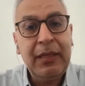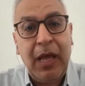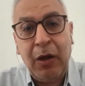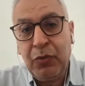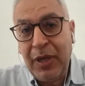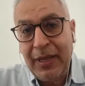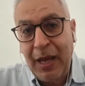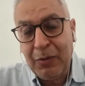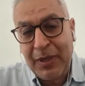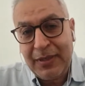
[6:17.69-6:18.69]
how
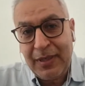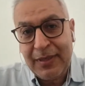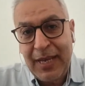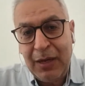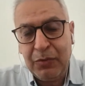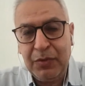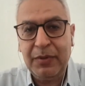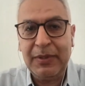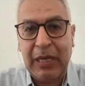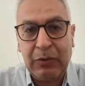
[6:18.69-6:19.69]
does it sound?
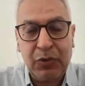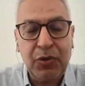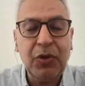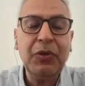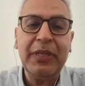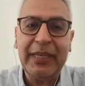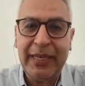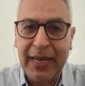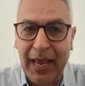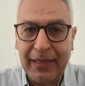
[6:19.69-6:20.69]
Sounds good?
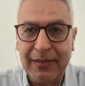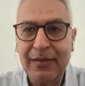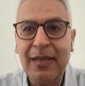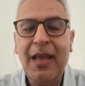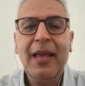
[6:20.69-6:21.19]
Yes.